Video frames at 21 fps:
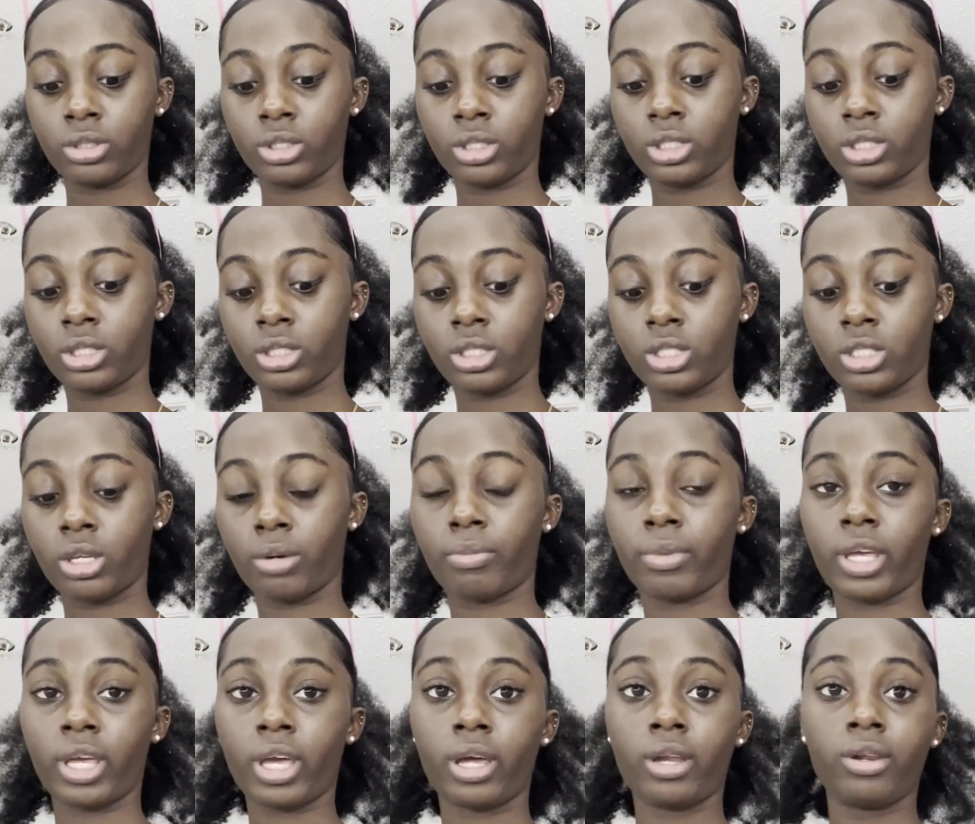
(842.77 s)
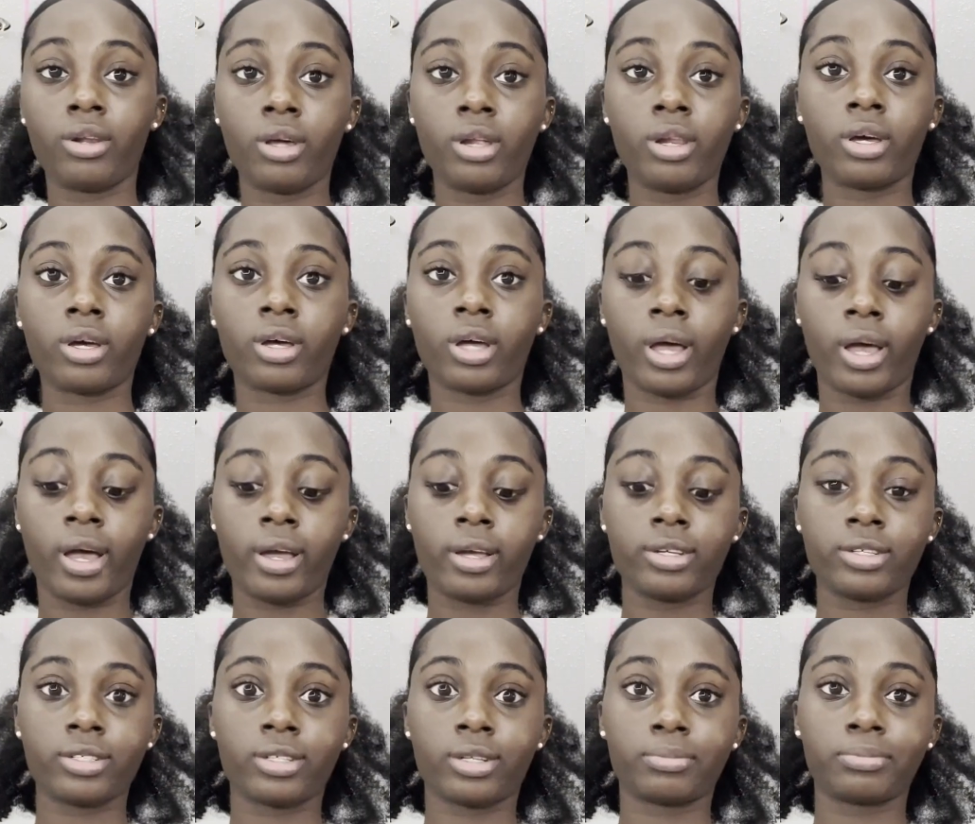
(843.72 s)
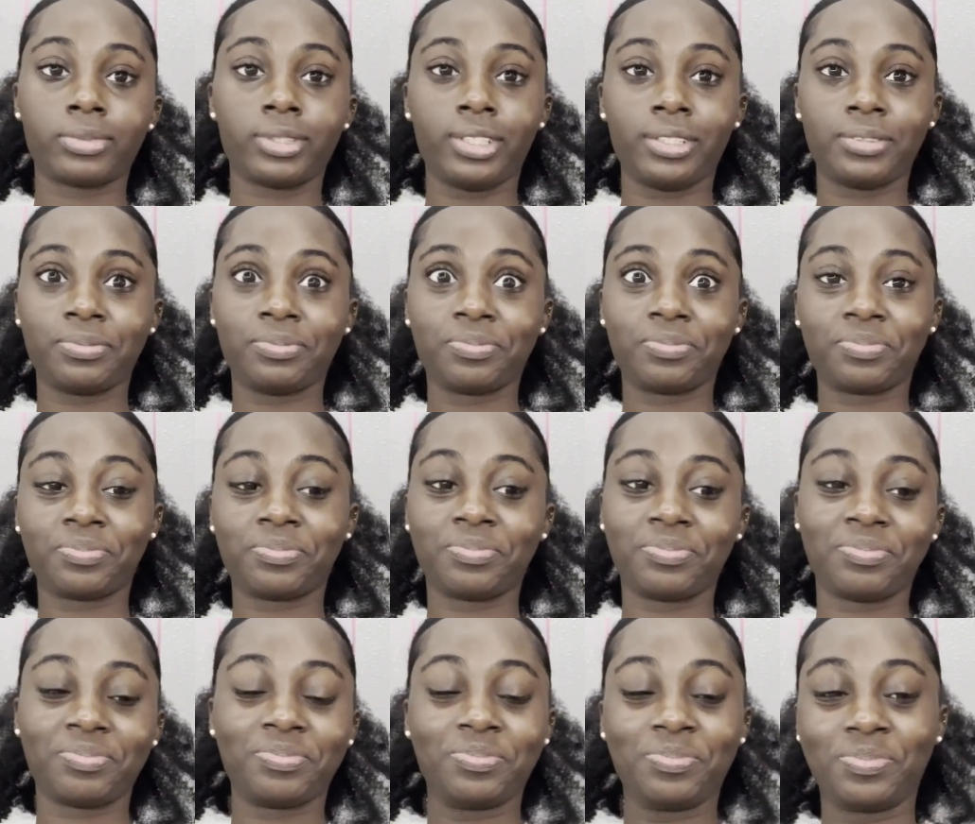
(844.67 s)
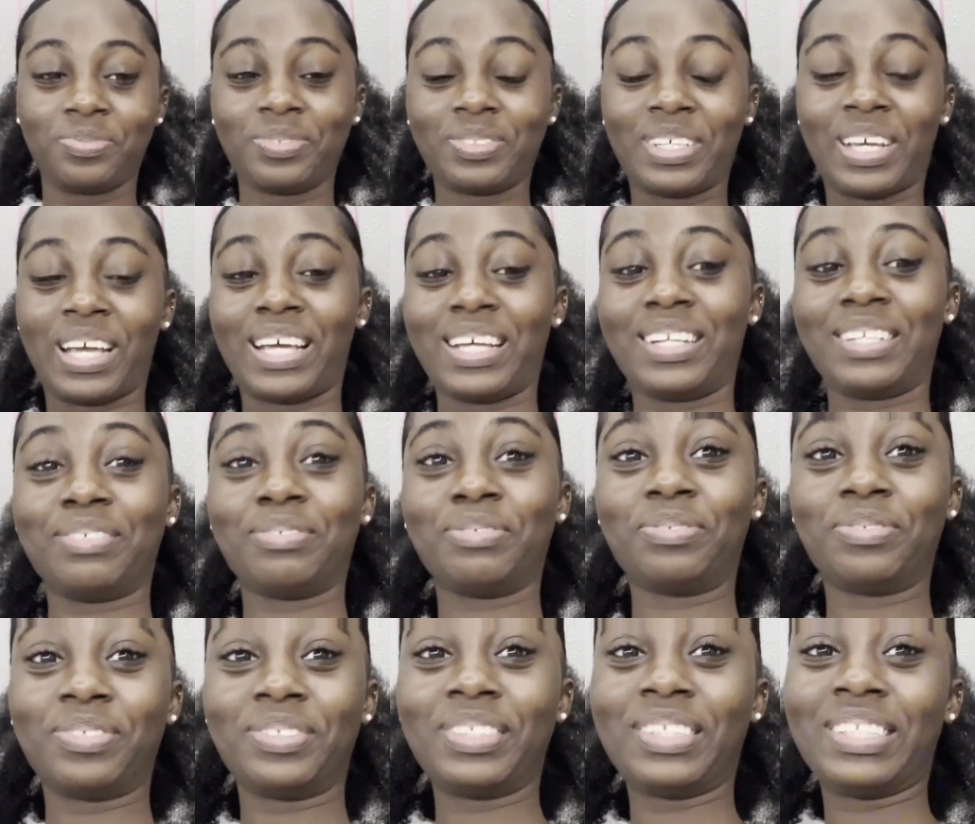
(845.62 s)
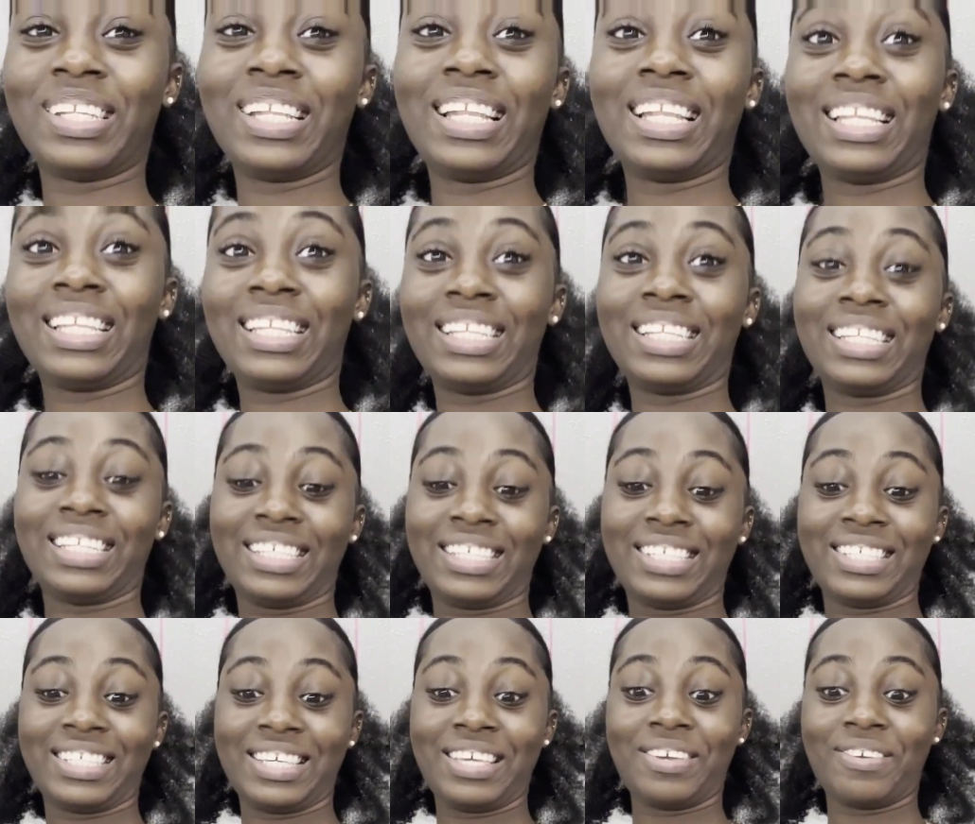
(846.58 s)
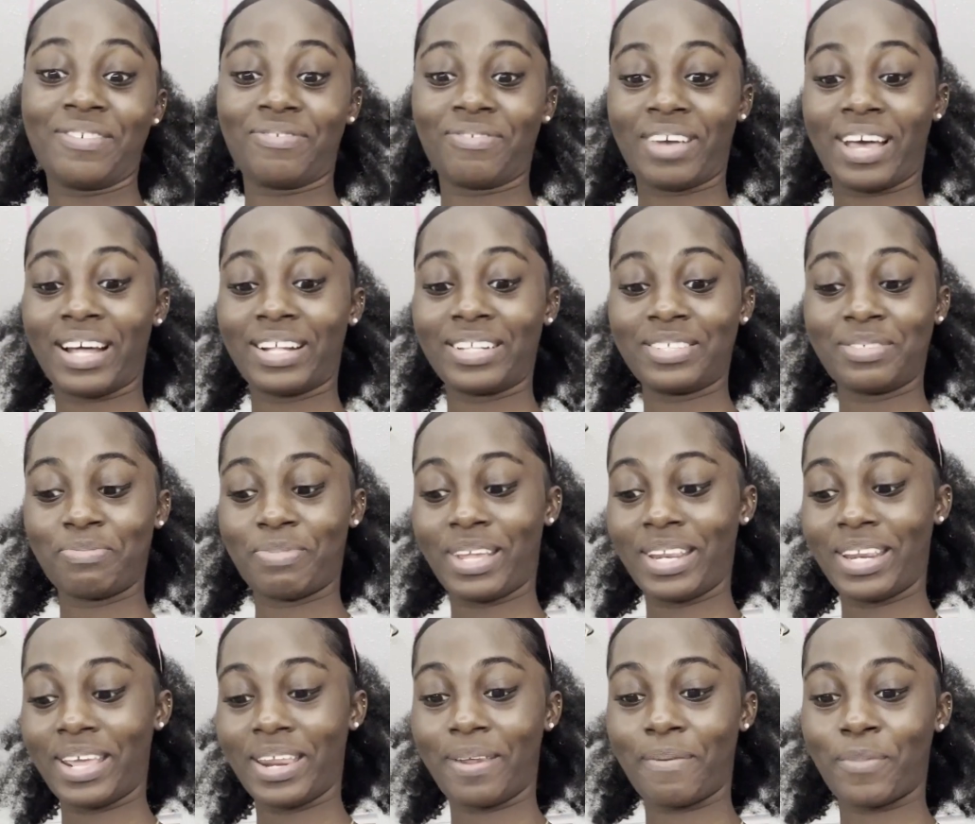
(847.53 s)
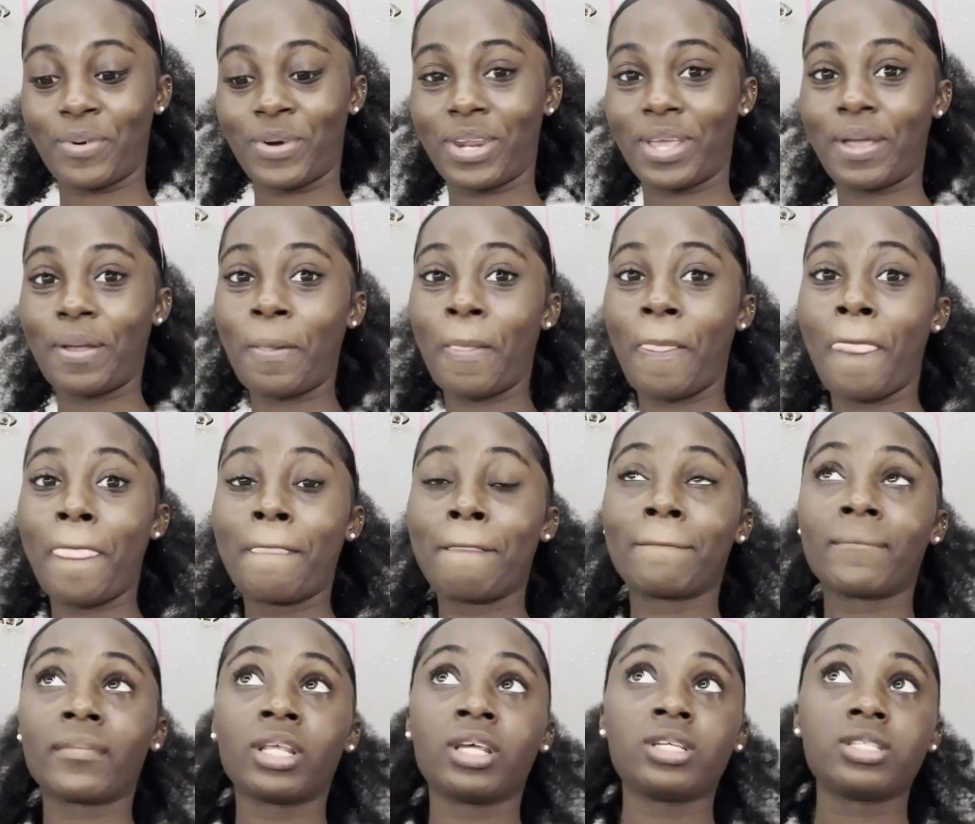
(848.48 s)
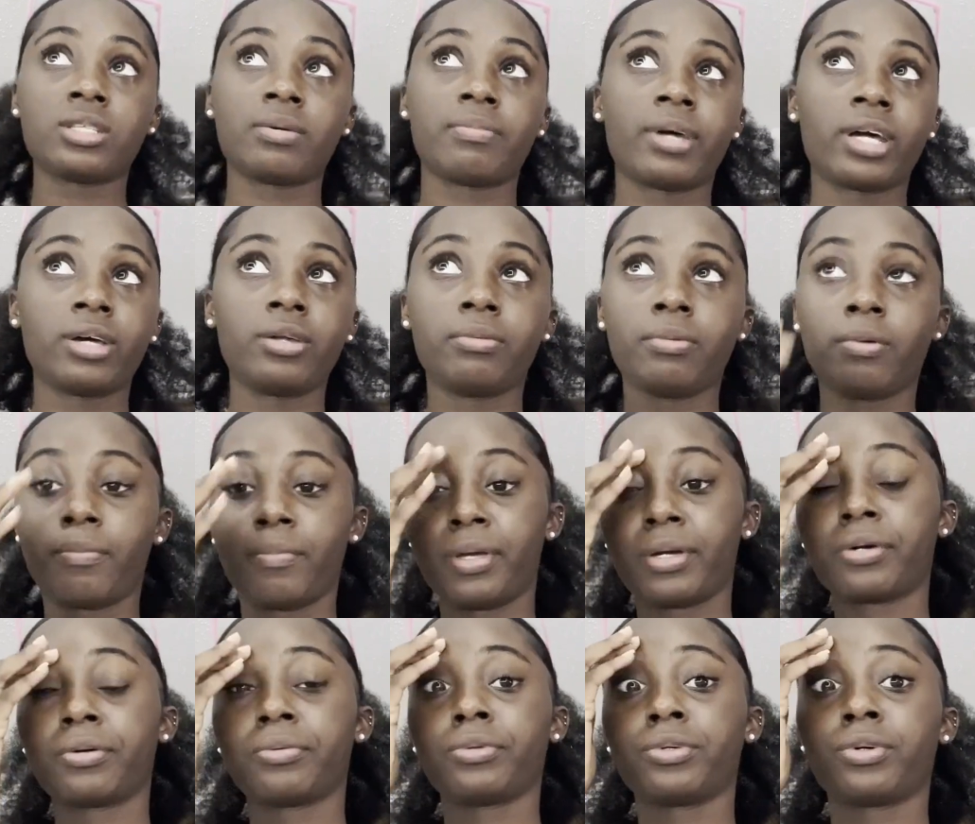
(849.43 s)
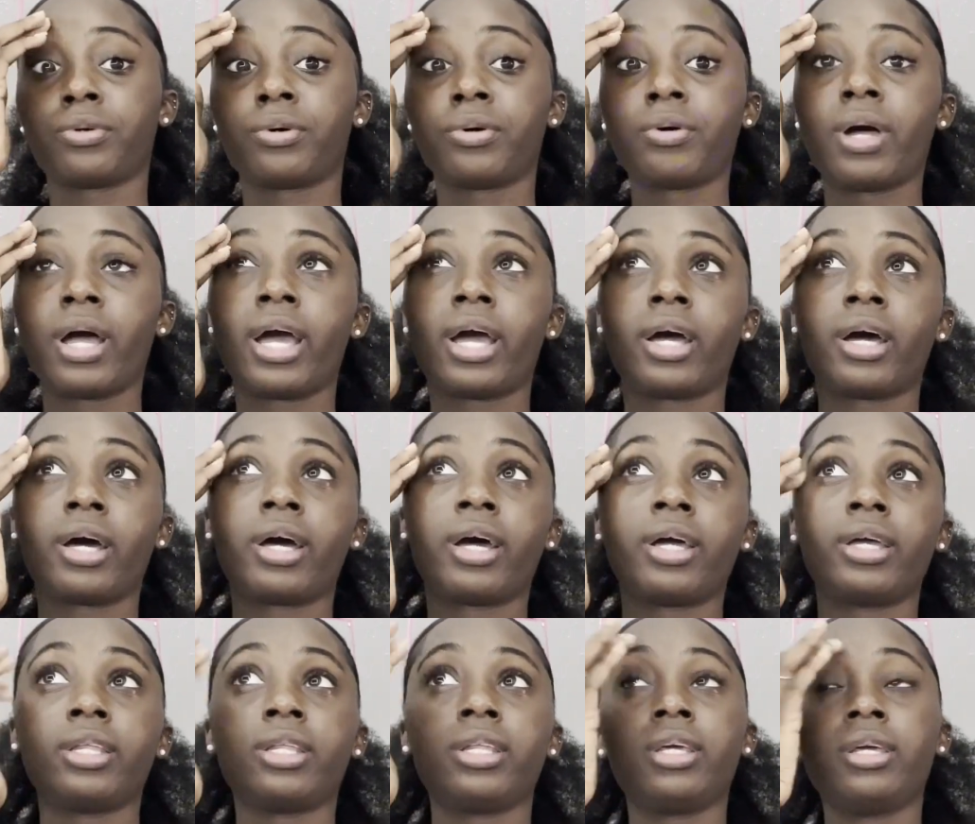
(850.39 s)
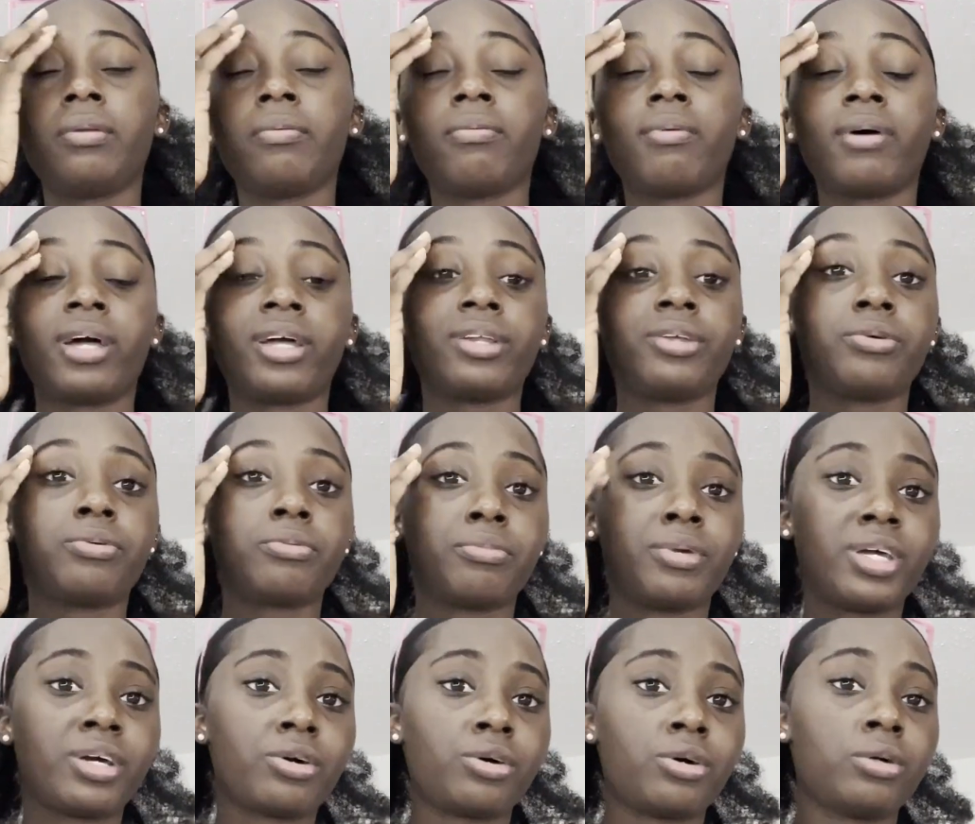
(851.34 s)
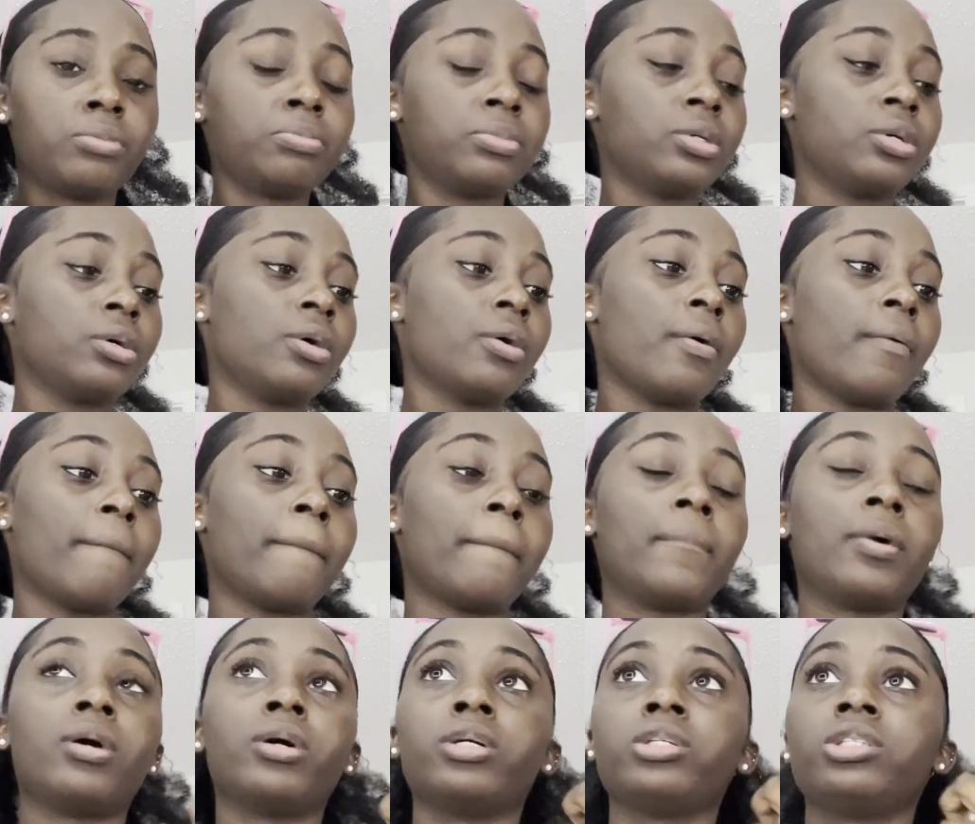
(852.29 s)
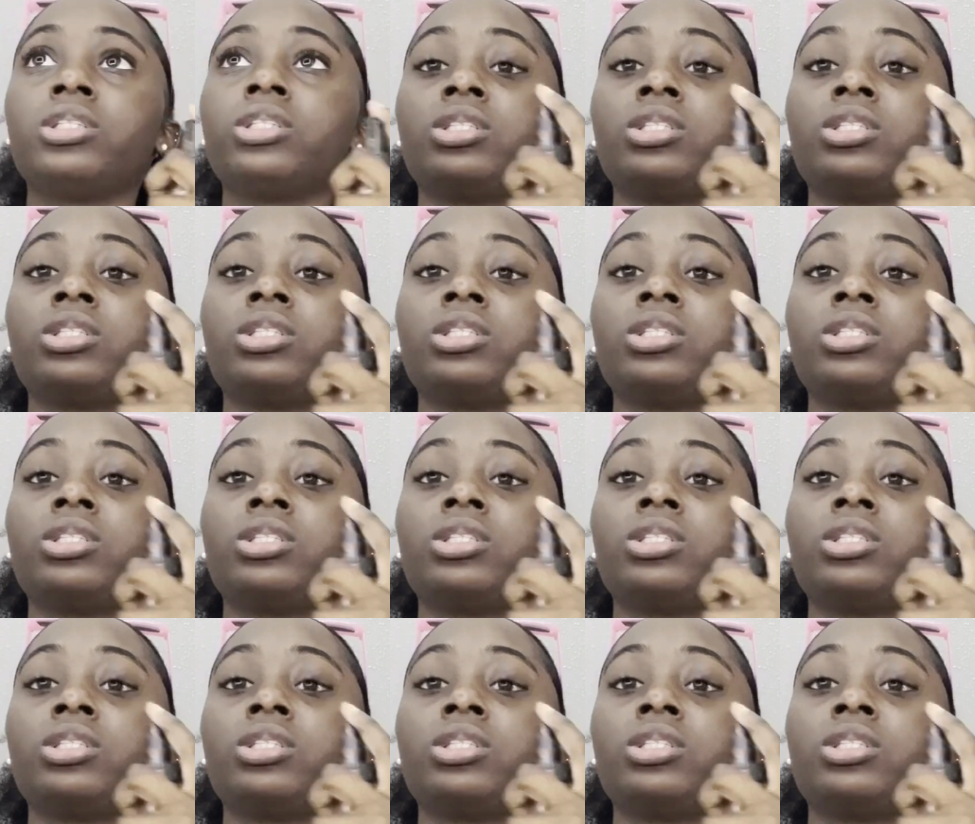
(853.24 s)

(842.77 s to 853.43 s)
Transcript: so we can do like a eye shopping and see if I have spent any money. So I'm gonna do my makeup now. I did buy new makeup, but